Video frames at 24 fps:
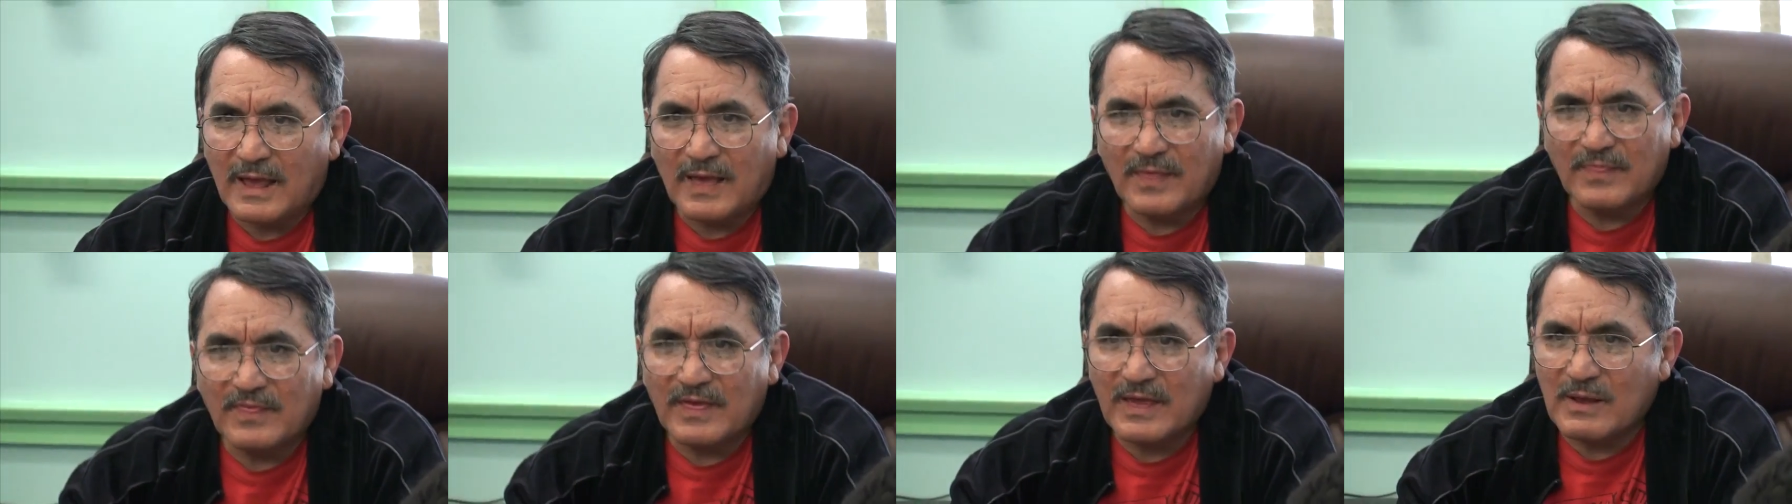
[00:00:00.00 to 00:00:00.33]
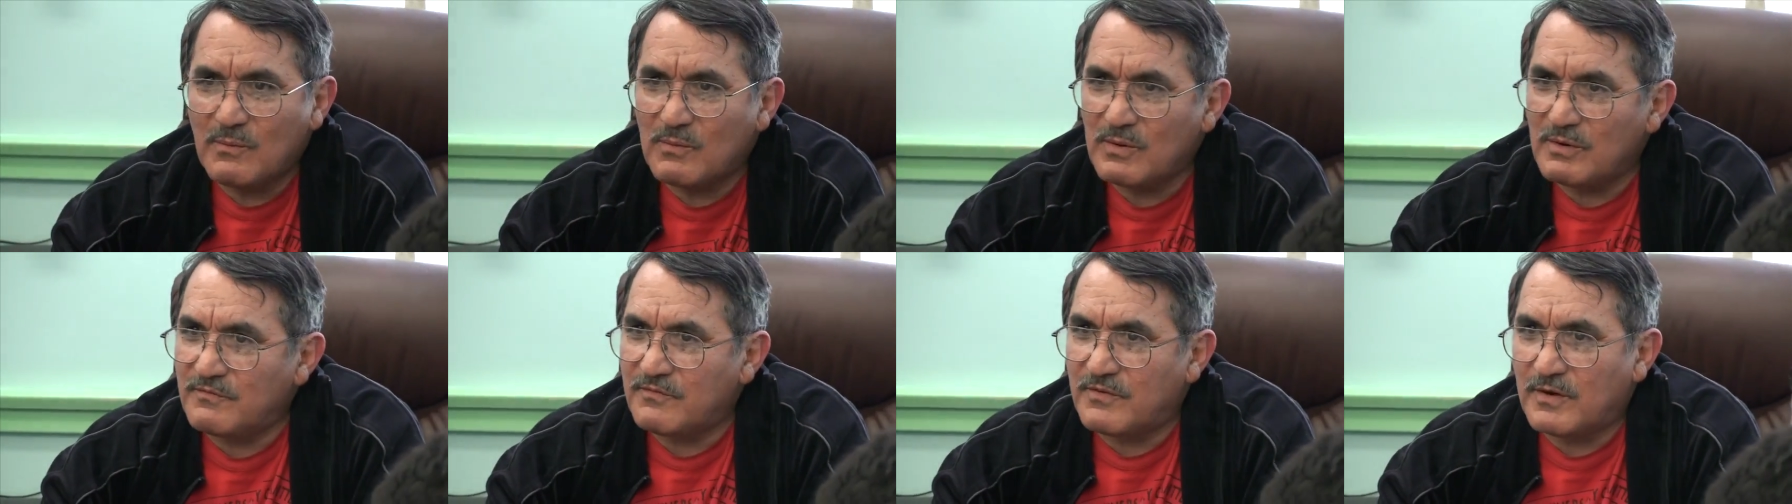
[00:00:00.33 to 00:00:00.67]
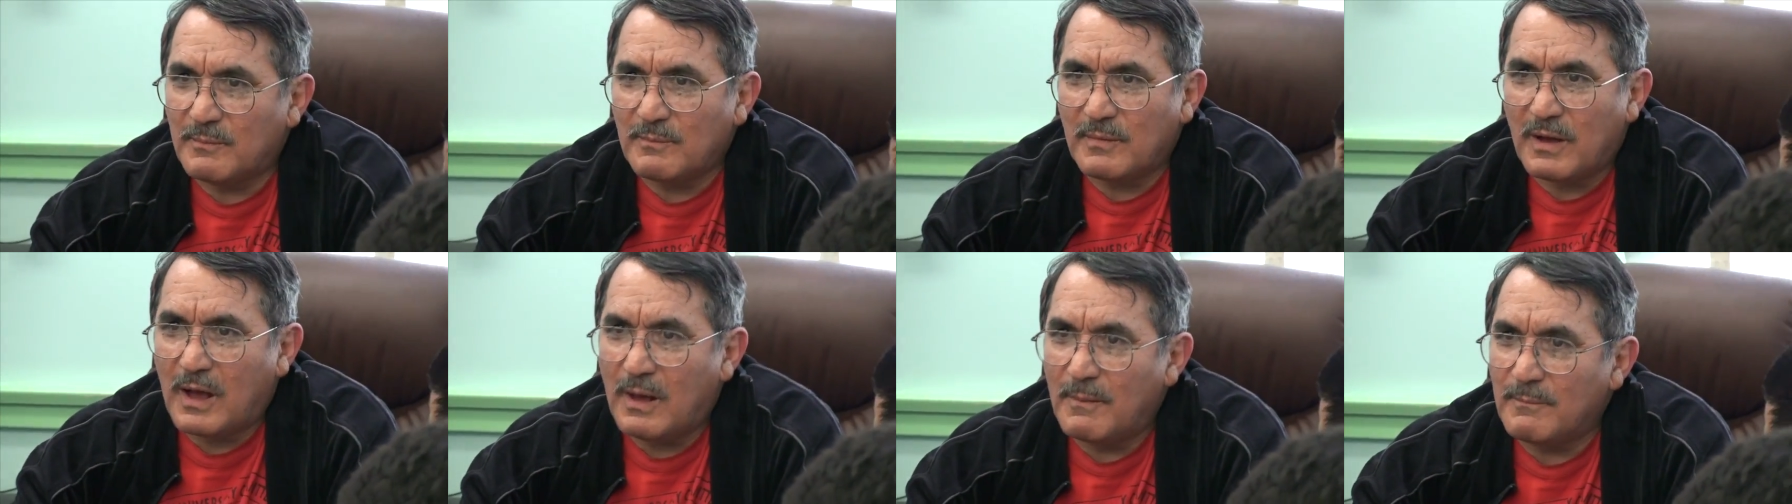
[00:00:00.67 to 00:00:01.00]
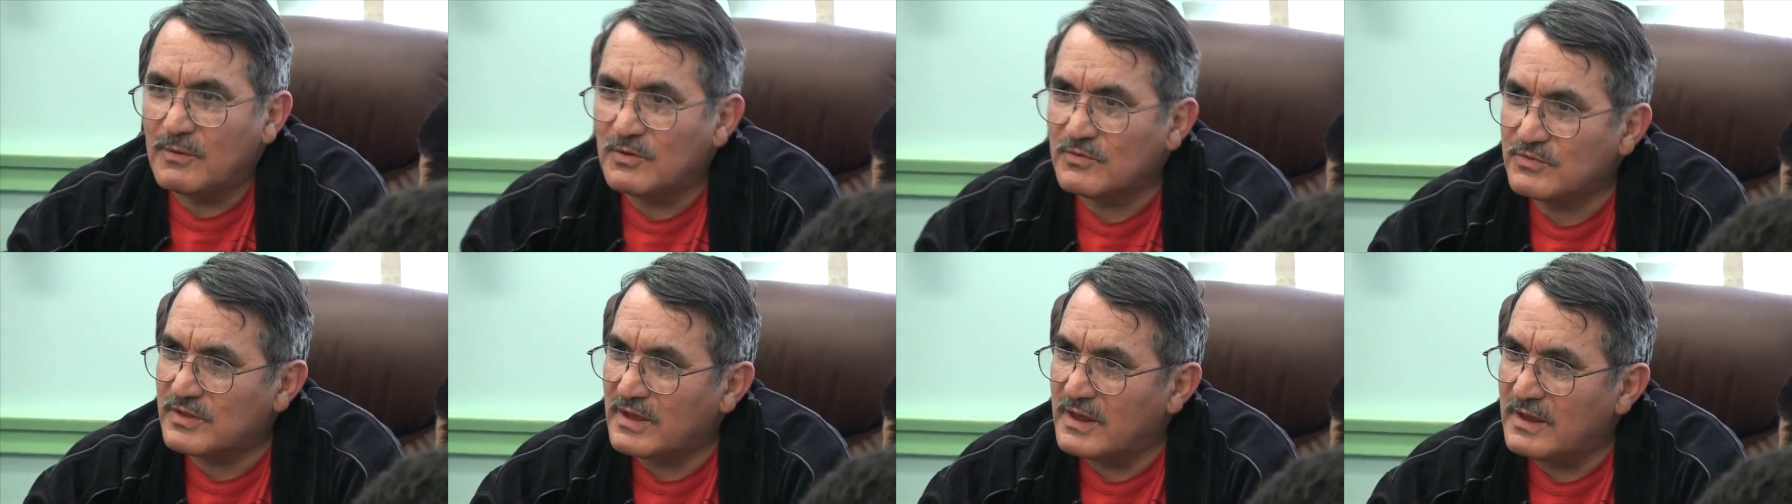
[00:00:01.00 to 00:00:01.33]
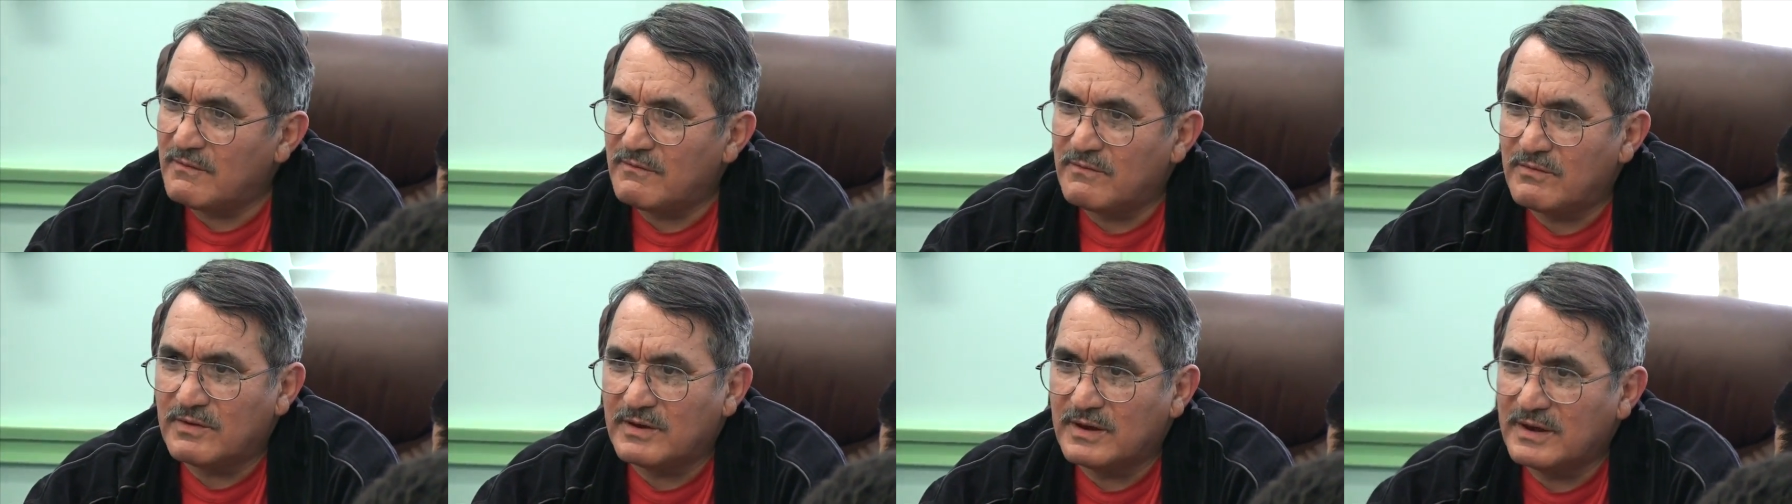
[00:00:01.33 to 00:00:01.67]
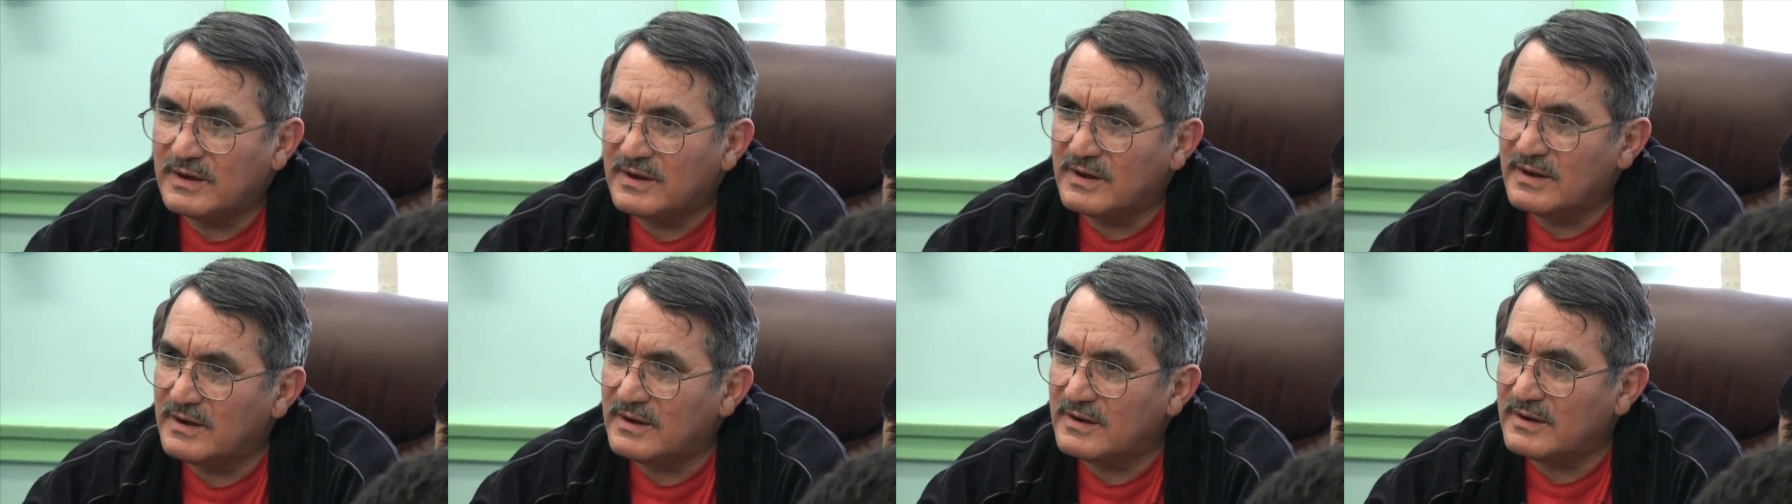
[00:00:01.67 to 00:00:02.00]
And they were from almost every